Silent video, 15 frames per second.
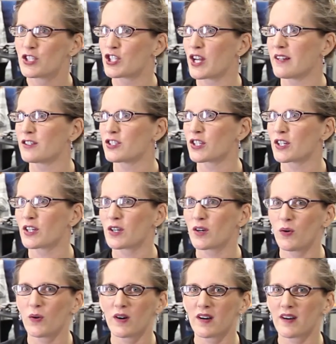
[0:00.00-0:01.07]
gender
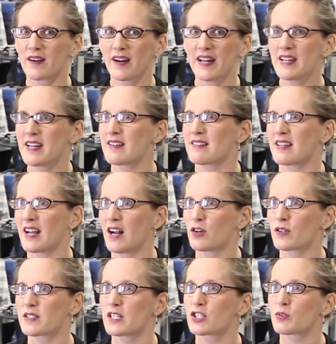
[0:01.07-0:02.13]
or anything
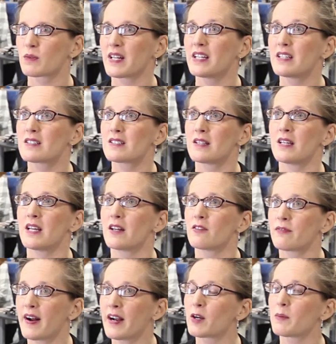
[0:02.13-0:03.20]
else. It's related to the
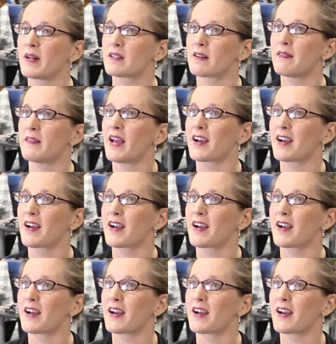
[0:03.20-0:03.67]
environment and the